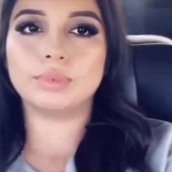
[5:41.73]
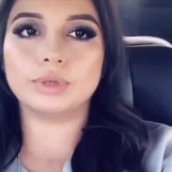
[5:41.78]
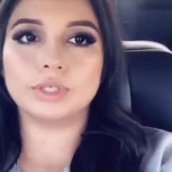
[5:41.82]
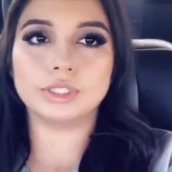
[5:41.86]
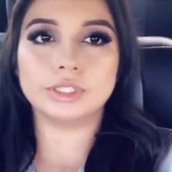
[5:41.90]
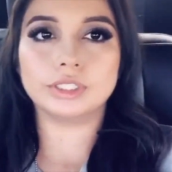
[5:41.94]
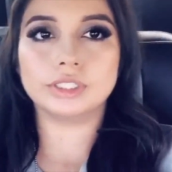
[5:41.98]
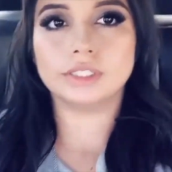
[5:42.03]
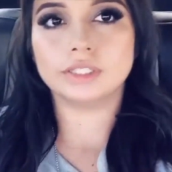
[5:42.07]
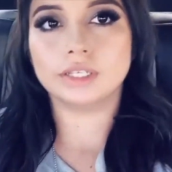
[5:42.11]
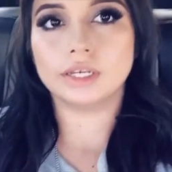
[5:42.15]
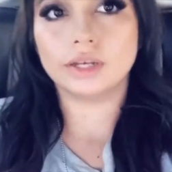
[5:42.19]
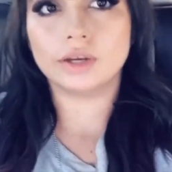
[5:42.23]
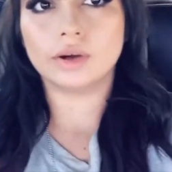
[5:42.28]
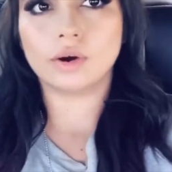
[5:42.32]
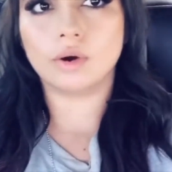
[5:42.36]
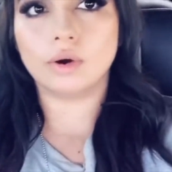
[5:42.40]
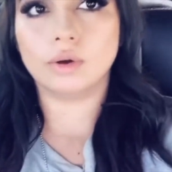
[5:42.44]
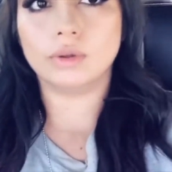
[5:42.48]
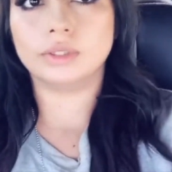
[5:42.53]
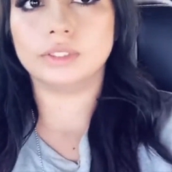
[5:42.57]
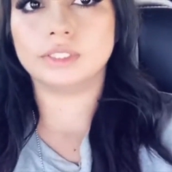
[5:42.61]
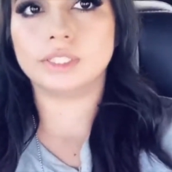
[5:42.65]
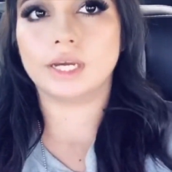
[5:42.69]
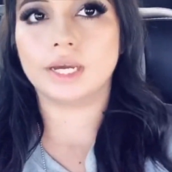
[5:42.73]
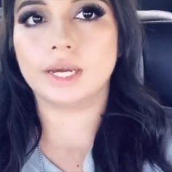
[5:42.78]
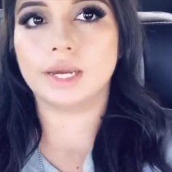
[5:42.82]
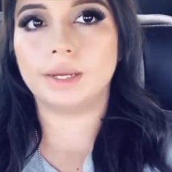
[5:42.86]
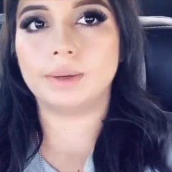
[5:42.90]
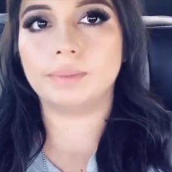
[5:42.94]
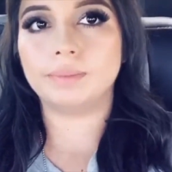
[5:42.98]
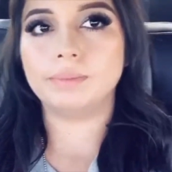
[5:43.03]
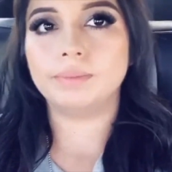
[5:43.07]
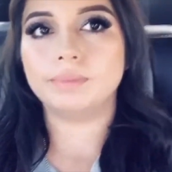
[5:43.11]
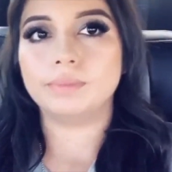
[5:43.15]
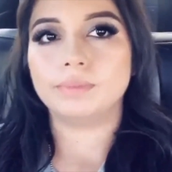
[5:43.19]
person, like, all the
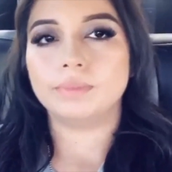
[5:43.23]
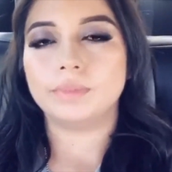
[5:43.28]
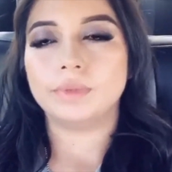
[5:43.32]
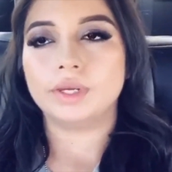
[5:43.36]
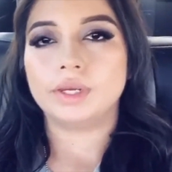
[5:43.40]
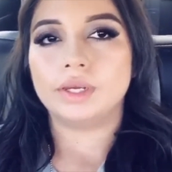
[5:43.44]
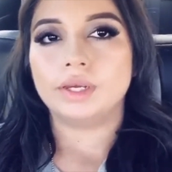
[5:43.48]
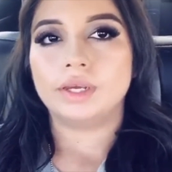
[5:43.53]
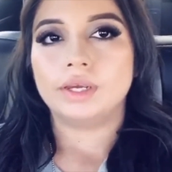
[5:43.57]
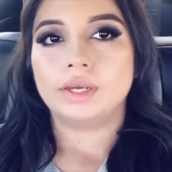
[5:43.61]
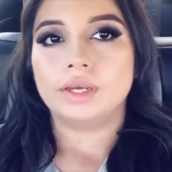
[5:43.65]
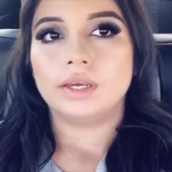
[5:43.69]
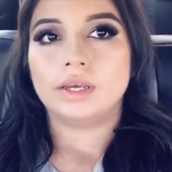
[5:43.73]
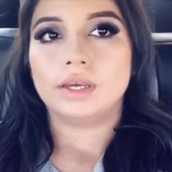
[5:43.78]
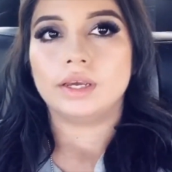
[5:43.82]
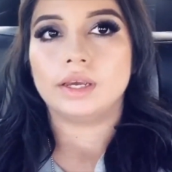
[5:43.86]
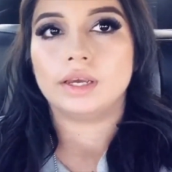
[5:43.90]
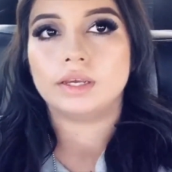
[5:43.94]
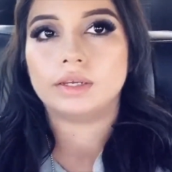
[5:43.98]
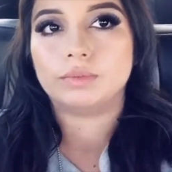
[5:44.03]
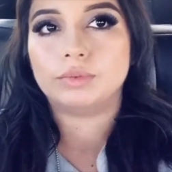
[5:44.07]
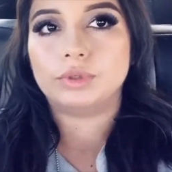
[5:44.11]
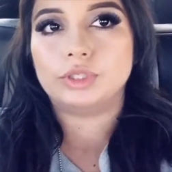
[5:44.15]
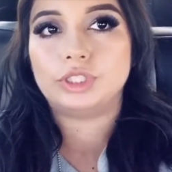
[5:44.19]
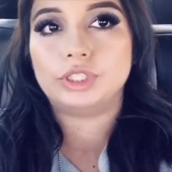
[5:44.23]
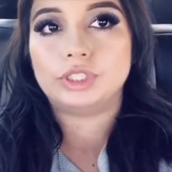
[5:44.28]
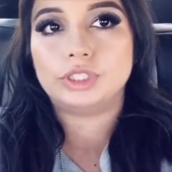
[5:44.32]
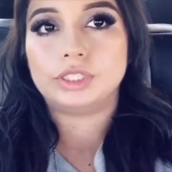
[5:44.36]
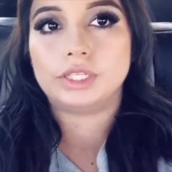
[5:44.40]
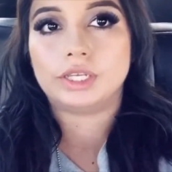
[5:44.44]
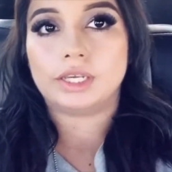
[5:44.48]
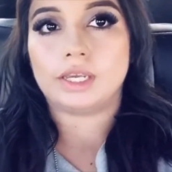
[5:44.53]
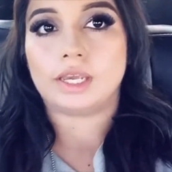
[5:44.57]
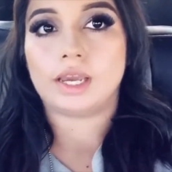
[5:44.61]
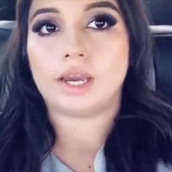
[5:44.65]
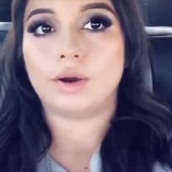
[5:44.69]
time, which is,
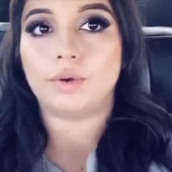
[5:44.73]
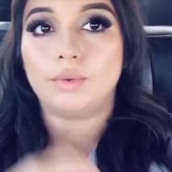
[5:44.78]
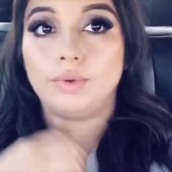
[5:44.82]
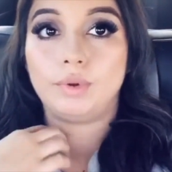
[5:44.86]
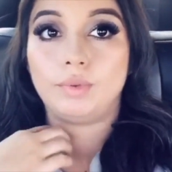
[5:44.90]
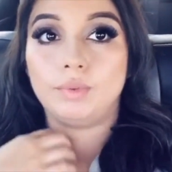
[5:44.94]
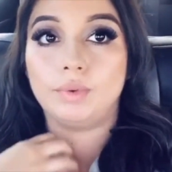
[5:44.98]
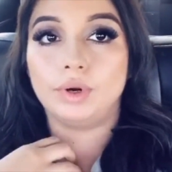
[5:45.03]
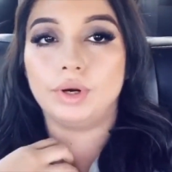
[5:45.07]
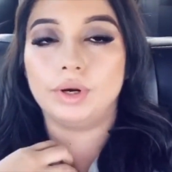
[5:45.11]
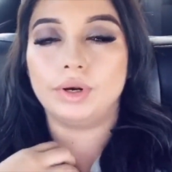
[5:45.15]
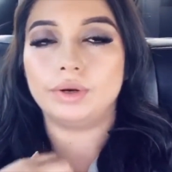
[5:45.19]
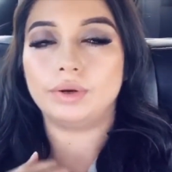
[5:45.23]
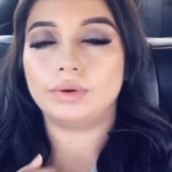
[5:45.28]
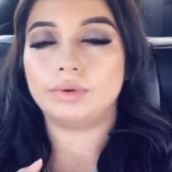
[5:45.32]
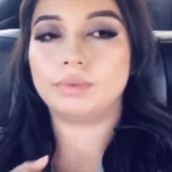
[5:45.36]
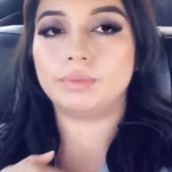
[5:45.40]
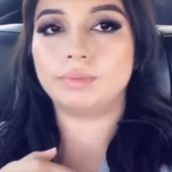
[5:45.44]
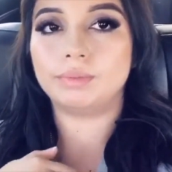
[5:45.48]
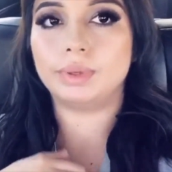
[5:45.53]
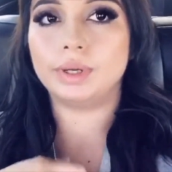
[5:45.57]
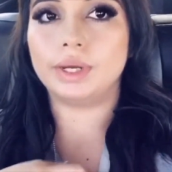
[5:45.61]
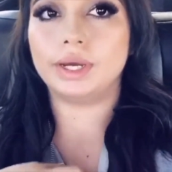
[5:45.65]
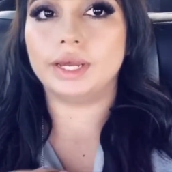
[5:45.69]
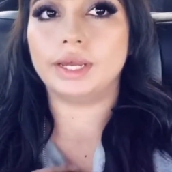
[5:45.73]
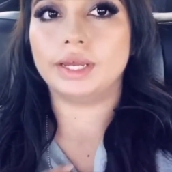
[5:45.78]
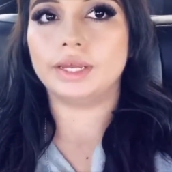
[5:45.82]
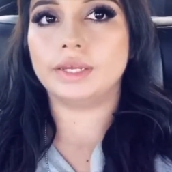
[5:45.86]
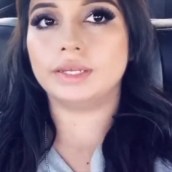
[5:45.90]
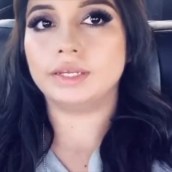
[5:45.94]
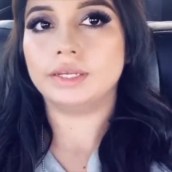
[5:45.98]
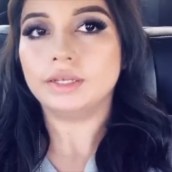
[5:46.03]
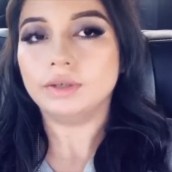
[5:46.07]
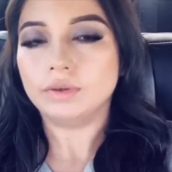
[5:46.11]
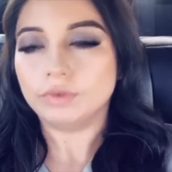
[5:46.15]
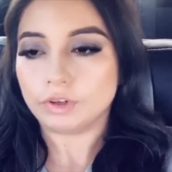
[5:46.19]
like, how we were. But
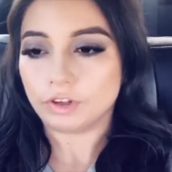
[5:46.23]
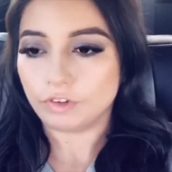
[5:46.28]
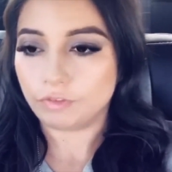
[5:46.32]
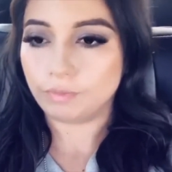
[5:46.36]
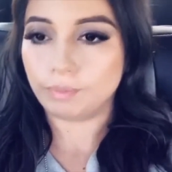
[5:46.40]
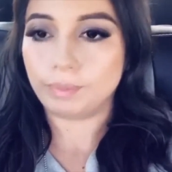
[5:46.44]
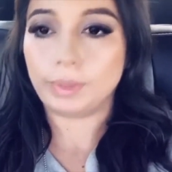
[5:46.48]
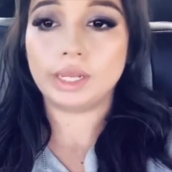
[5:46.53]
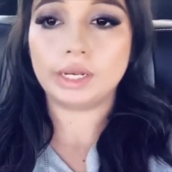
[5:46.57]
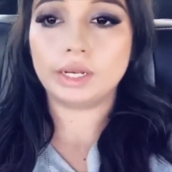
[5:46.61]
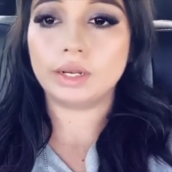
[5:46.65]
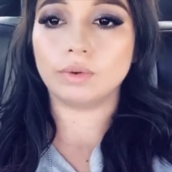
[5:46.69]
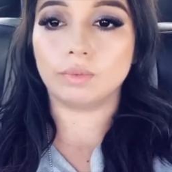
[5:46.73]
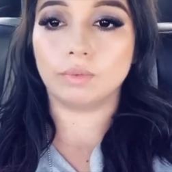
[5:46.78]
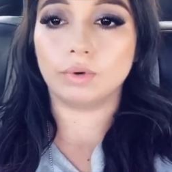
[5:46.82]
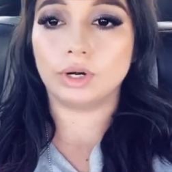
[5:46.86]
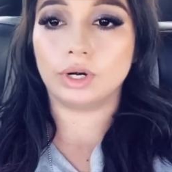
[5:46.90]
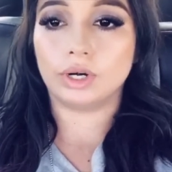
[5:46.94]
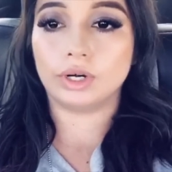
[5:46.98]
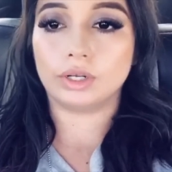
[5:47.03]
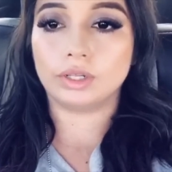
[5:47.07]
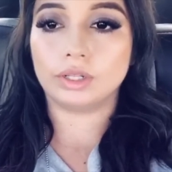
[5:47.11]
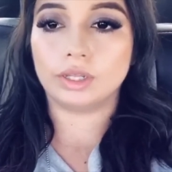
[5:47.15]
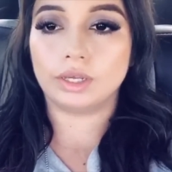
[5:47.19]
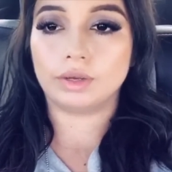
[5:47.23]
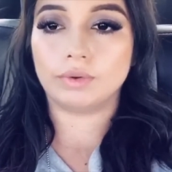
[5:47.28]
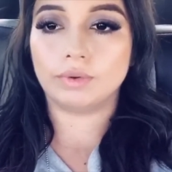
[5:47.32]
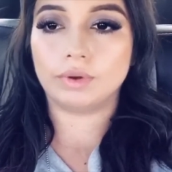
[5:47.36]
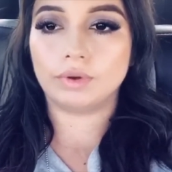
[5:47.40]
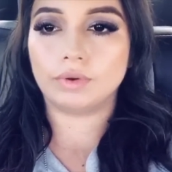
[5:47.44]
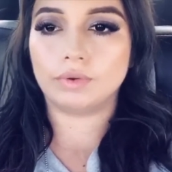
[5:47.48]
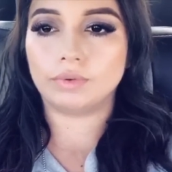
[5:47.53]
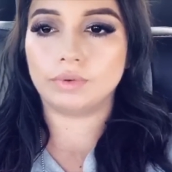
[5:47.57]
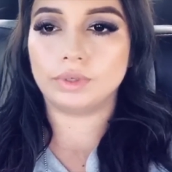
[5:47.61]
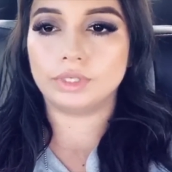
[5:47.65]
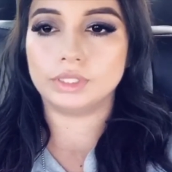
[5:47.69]
we've made it work. Like,
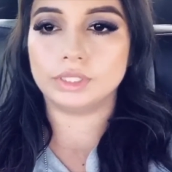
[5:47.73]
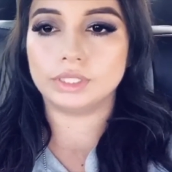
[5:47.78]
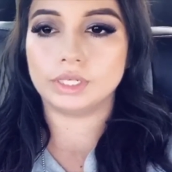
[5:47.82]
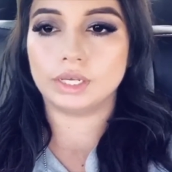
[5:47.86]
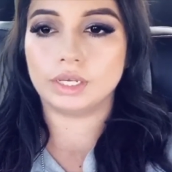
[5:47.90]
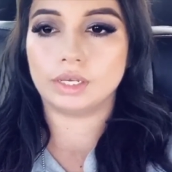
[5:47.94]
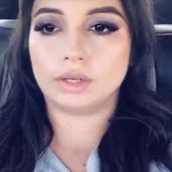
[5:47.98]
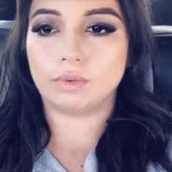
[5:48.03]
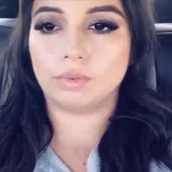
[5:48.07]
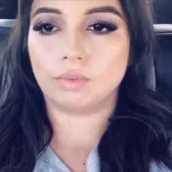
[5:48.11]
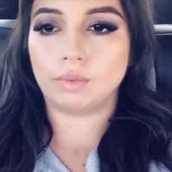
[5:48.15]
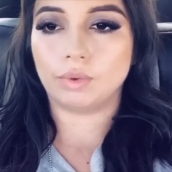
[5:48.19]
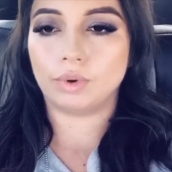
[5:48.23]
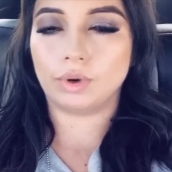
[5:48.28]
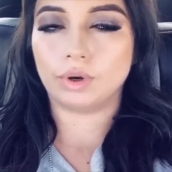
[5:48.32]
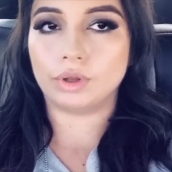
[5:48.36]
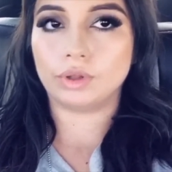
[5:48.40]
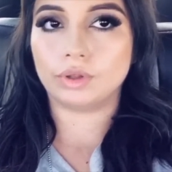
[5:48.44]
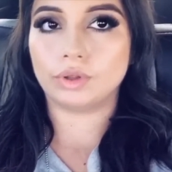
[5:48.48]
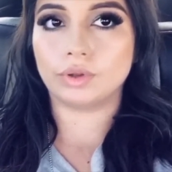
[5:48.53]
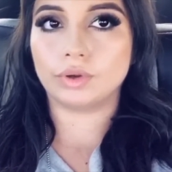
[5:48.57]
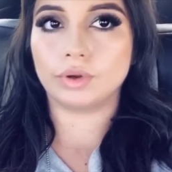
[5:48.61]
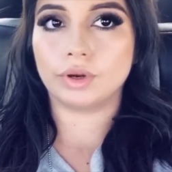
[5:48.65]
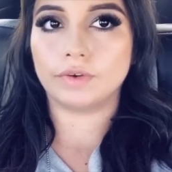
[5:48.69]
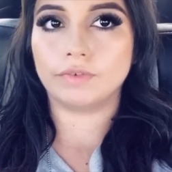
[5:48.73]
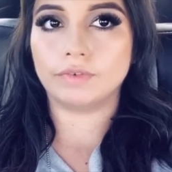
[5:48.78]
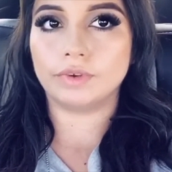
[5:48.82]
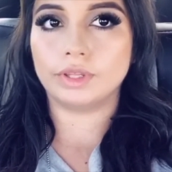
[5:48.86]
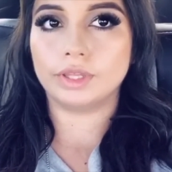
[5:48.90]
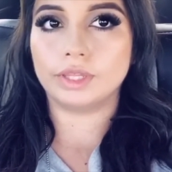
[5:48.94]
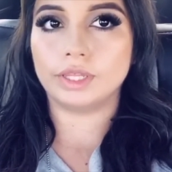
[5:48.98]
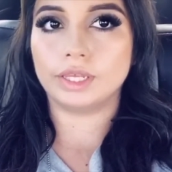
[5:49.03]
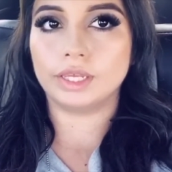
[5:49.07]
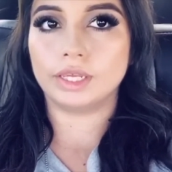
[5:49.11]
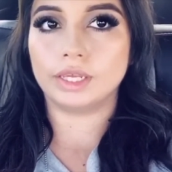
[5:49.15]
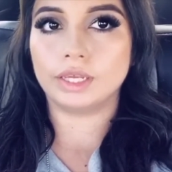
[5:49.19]
we always, like, work through
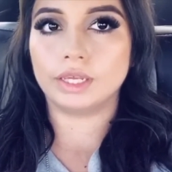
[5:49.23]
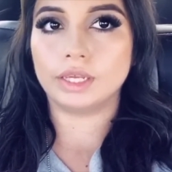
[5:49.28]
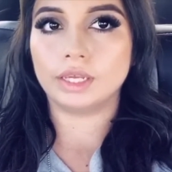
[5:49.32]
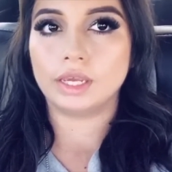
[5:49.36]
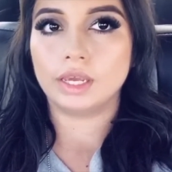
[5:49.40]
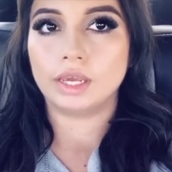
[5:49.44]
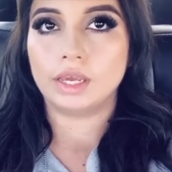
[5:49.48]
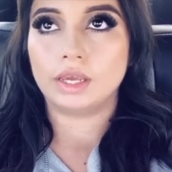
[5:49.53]
everything.